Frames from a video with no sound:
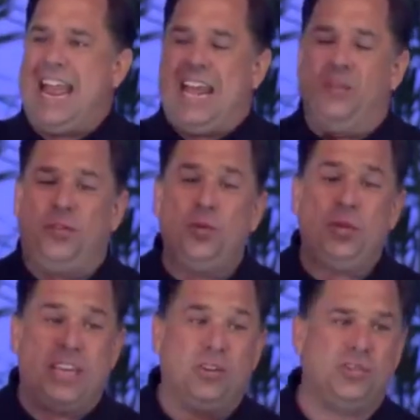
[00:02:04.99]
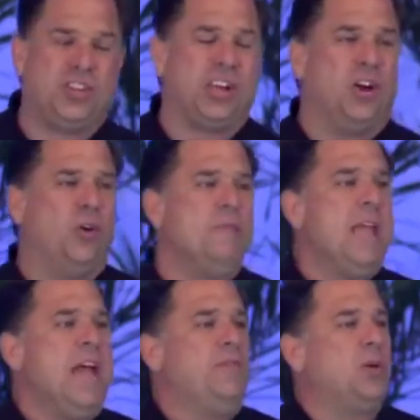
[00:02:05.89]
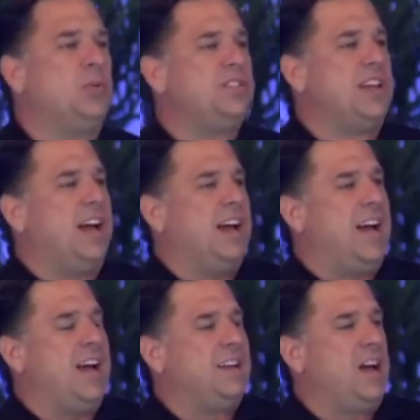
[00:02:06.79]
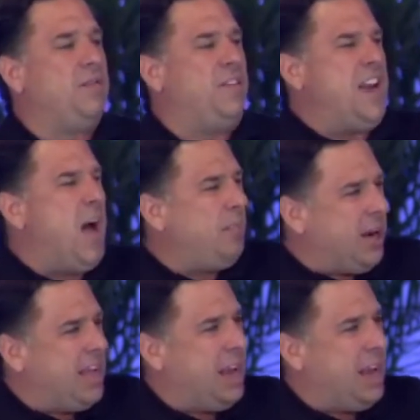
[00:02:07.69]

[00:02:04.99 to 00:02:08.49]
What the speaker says: And a few years ago, there was a phenomenon,